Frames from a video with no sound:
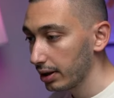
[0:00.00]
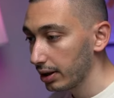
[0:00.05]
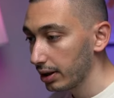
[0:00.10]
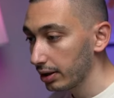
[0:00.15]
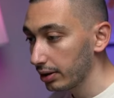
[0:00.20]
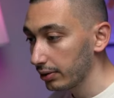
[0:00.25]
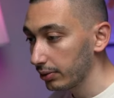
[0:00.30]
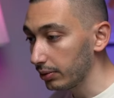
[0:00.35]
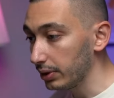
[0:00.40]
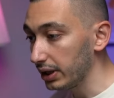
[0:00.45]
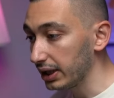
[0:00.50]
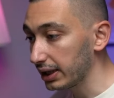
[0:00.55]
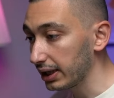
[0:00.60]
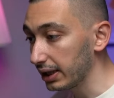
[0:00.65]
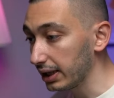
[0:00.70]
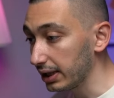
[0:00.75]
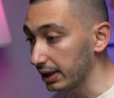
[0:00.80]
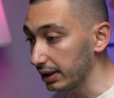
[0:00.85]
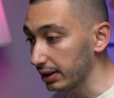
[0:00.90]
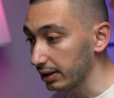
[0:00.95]
we
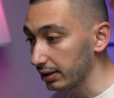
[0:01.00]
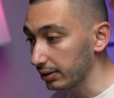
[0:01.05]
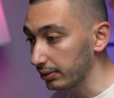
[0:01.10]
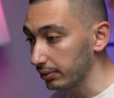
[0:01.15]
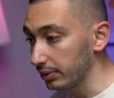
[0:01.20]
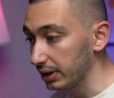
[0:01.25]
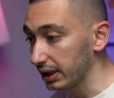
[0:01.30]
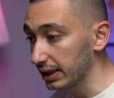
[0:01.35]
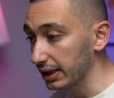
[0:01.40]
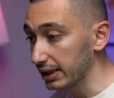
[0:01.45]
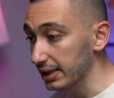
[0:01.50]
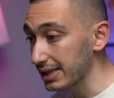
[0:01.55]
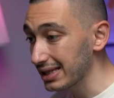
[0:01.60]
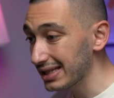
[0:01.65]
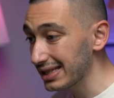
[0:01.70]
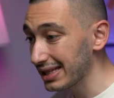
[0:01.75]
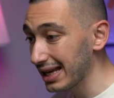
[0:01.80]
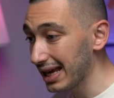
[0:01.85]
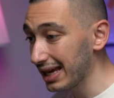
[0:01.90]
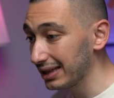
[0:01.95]
can
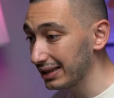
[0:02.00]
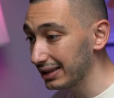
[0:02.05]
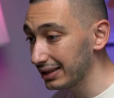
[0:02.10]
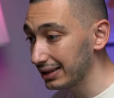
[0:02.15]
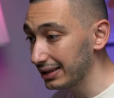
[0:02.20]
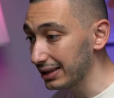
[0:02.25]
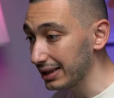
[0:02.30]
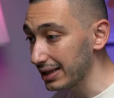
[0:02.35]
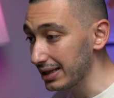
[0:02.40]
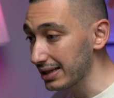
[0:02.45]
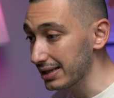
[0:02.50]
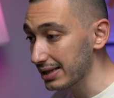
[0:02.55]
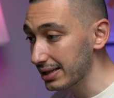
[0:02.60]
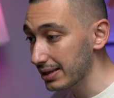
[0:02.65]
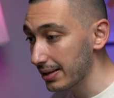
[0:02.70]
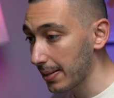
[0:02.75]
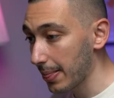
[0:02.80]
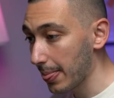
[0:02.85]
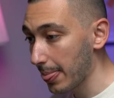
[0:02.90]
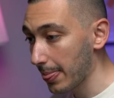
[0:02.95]
send this
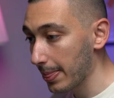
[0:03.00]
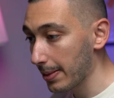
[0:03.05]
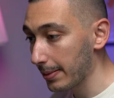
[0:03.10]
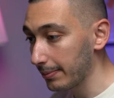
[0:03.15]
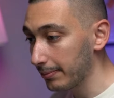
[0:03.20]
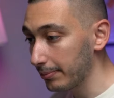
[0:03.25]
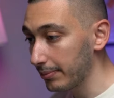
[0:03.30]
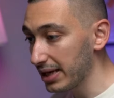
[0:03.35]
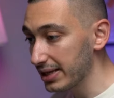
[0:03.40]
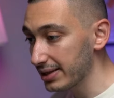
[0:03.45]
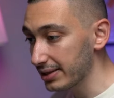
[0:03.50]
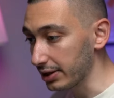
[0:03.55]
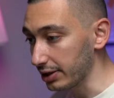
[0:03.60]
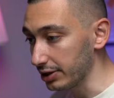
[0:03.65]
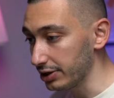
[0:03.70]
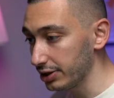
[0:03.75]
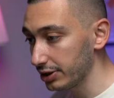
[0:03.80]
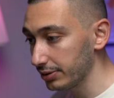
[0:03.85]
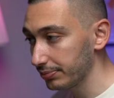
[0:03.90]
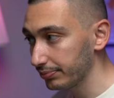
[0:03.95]

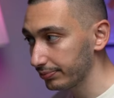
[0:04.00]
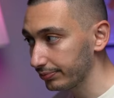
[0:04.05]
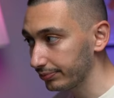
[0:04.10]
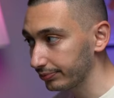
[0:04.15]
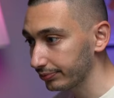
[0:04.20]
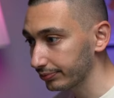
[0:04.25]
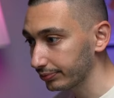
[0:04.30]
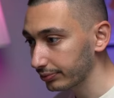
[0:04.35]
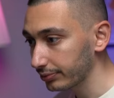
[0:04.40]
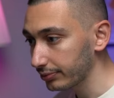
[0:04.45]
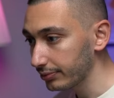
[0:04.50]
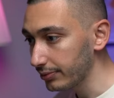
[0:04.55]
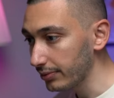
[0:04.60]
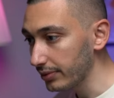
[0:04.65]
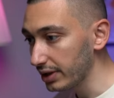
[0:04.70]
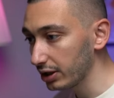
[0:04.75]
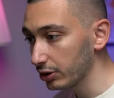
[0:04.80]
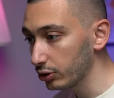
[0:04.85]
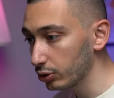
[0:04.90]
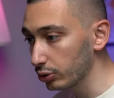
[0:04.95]
message
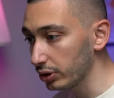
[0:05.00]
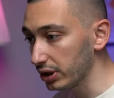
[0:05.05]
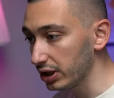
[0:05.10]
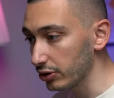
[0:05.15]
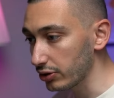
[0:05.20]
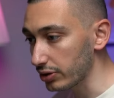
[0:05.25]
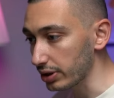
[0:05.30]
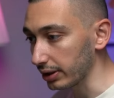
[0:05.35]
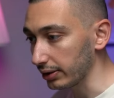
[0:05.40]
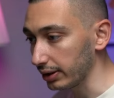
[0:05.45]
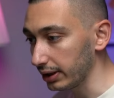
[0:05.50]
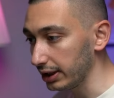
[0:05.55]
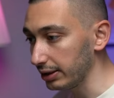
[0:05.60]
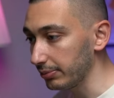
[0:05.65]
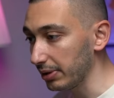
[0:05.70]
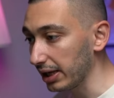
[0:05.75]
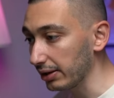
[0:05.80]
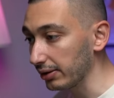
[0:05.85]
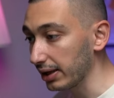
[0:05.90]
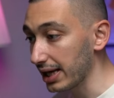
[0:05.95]
to the user.
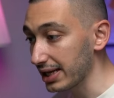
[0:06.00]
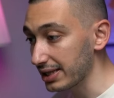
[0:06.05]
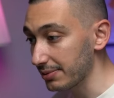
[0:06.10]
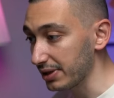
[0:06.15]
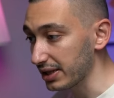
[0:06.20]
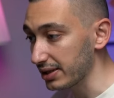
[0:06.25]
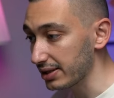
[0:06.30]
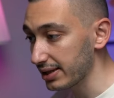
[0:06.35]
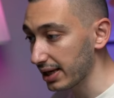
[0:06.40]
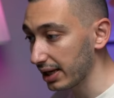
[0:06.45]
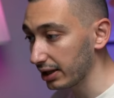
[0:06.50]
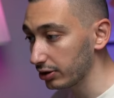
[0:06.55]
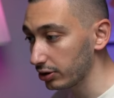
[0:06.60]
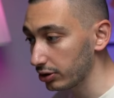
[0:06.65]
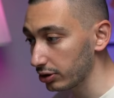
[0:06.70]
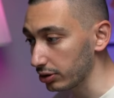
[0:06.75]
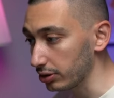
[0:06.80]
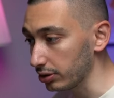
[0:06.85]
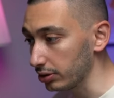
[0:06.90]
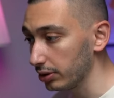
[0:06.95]
Email has been sent
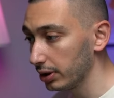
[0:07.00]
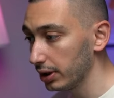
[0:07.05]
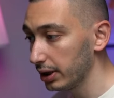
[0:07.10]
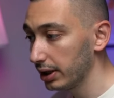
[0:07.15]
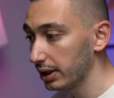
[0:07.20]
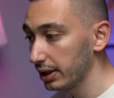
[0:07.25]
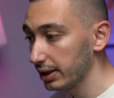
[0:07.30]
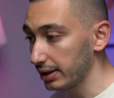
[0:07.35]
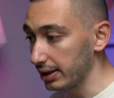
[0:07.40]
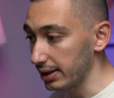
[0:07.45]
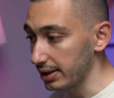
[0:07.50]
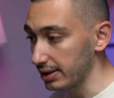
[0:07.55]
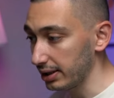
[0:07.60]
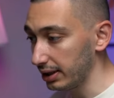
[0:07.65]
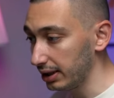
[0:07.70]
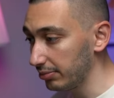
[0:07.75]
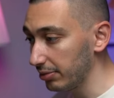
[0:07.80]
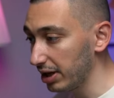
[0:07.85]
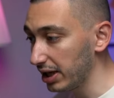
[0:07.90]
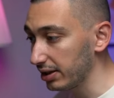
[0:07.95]
to this
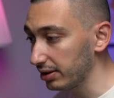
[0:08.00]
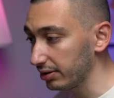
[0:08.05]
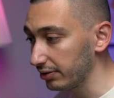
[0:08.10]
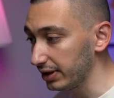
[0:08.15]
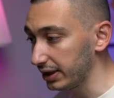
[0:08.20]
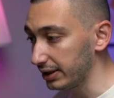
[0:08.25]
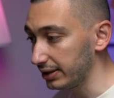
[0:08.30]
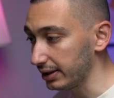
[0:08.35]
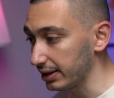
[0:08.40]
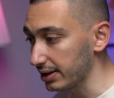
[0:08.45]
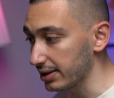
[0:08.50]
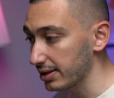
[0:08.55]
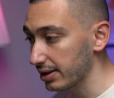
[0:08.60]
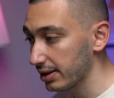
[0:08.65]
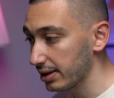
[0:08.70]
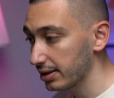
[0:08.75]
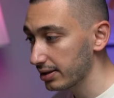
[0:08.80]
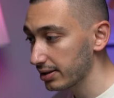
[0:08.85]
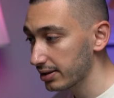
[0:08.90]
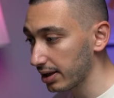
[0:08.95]
email with this
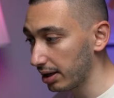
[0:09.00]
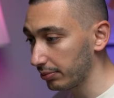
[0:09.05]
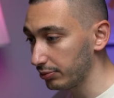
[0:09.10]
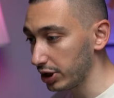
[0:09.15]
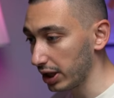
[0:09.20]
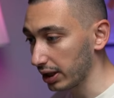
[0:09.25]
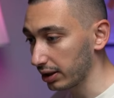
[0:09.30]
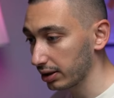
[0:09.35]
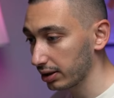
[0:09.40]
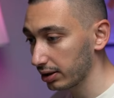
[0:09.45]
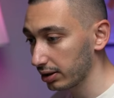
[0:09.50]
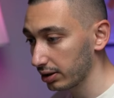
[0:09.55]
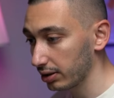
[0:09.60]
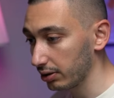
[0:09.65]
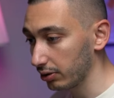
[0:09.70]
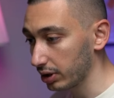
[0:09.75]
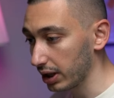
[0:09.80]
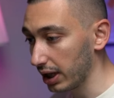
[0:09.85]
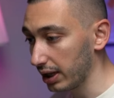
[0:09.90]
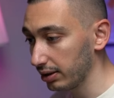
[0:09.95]
subject.
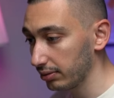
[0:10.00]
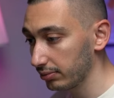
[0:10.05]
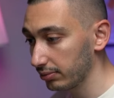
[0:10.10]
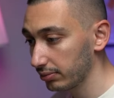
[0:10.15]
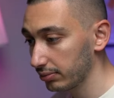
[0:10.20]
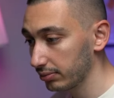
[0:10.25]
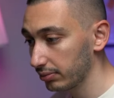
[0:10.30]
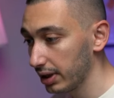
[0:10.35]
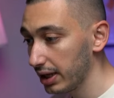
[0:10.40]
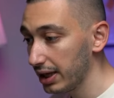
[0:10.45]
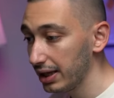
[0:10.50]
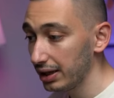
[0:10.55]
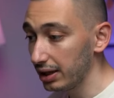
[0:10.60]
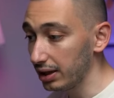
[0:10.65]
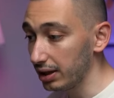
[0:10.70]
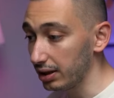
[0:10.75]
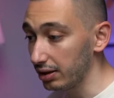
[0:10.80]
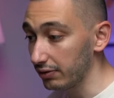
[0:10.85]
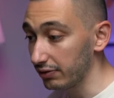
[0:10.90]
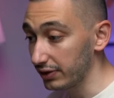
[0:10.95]
Okay,
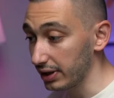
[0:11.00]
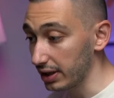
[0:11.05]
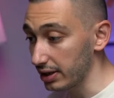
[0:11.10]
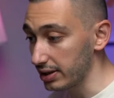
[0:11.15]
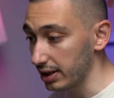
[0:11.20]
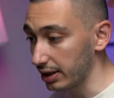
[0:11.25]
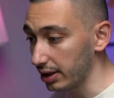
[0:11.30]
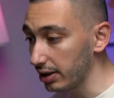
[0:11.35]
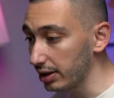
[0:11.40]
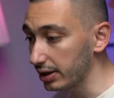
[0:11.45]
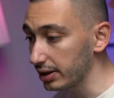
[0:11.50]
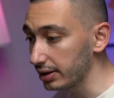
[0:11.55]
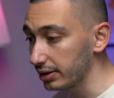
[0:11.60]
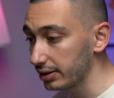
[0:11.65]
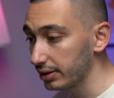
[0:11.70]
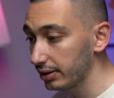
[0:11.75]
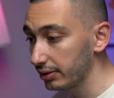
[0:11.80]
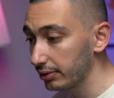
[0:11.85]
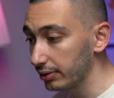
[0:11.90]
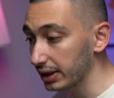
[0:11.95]
if there's an error,
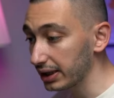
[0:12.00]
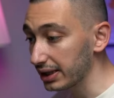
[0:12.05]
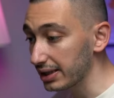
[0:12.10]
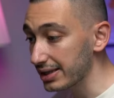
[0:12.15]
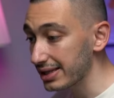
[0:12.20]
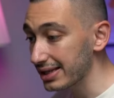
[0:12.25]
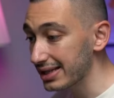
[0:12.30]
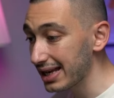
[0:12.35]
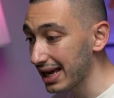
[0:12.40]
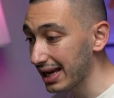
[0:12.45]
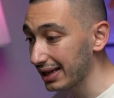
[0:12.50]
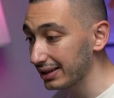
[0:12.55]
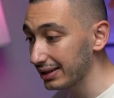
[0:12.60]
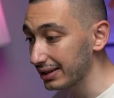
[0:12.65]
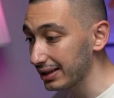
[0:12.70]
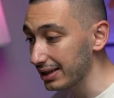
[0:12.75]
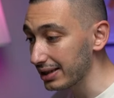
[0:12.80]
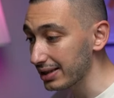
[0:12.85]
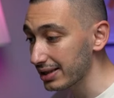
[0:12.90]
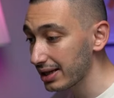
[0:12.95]
we can send this